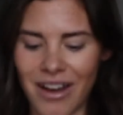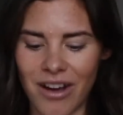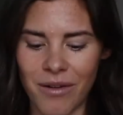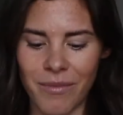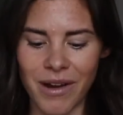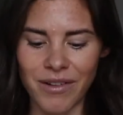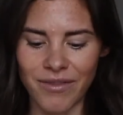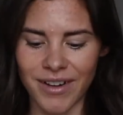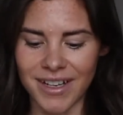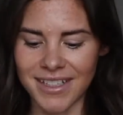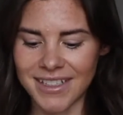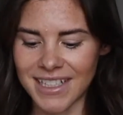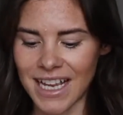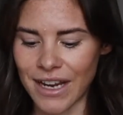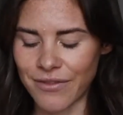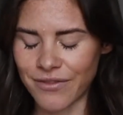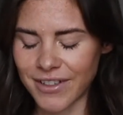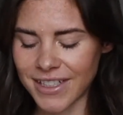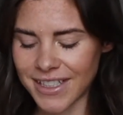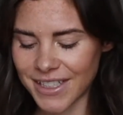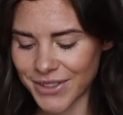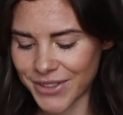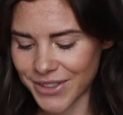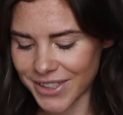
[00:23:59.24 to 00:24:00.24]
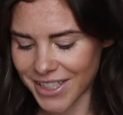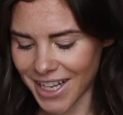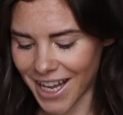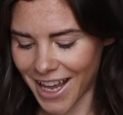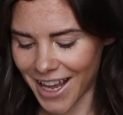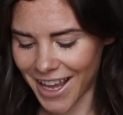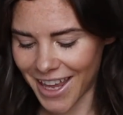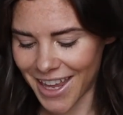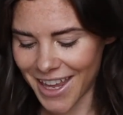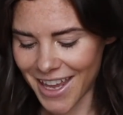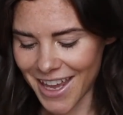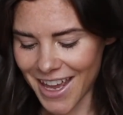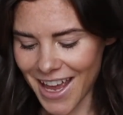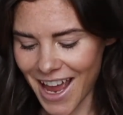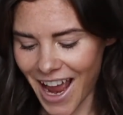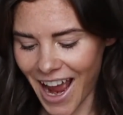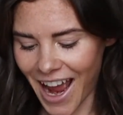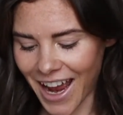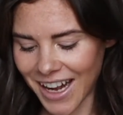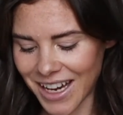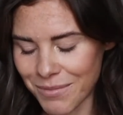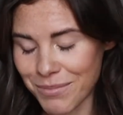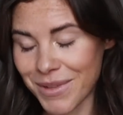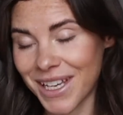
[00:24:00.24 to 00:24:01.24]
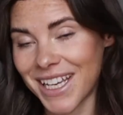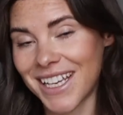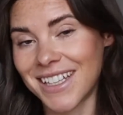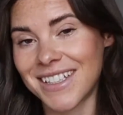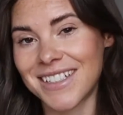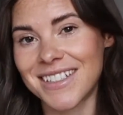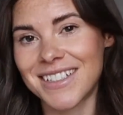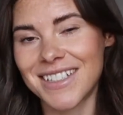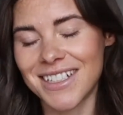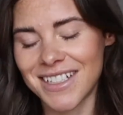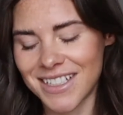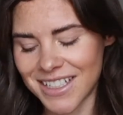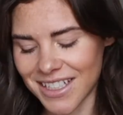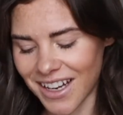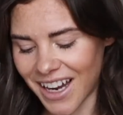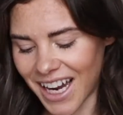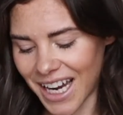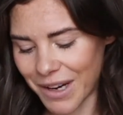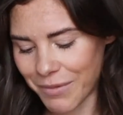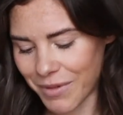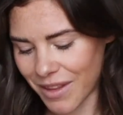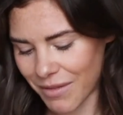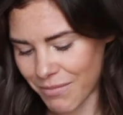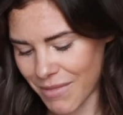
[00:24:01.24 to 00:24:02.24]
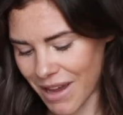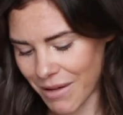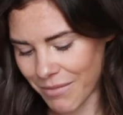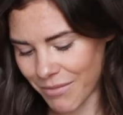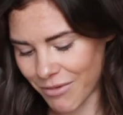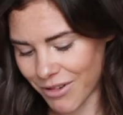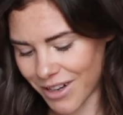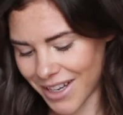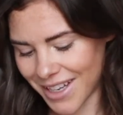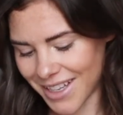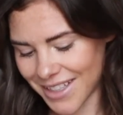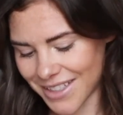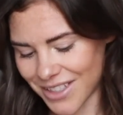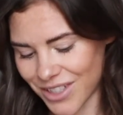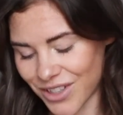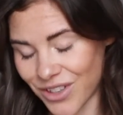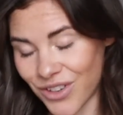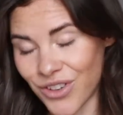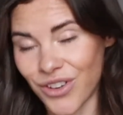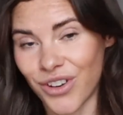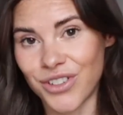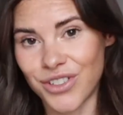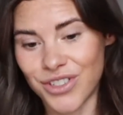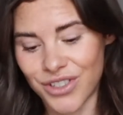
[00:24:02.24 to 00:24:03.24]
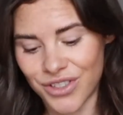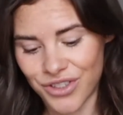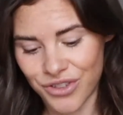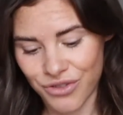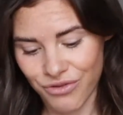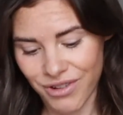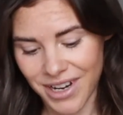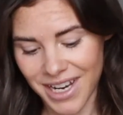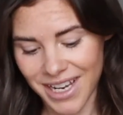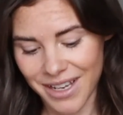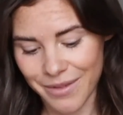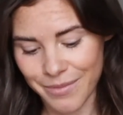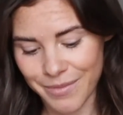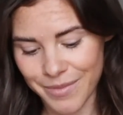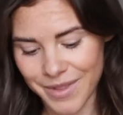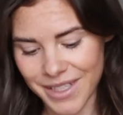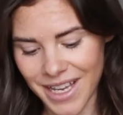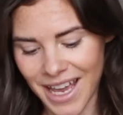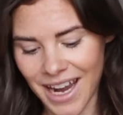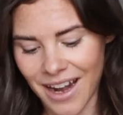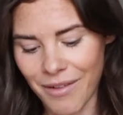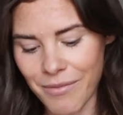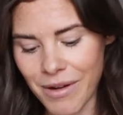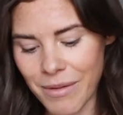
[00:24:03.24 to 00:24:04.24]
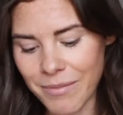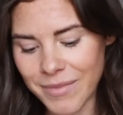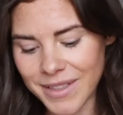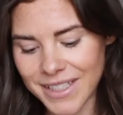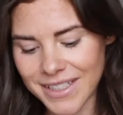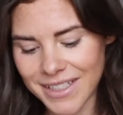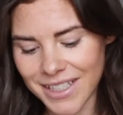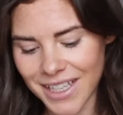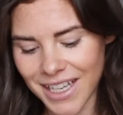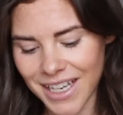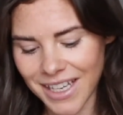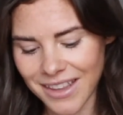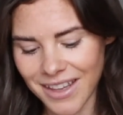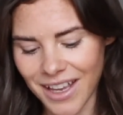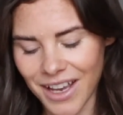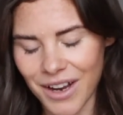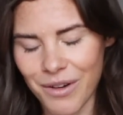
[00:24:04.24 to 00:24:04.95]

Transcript: on my wrist every single day, and it means die with memories, not dreams. And I remember seeing that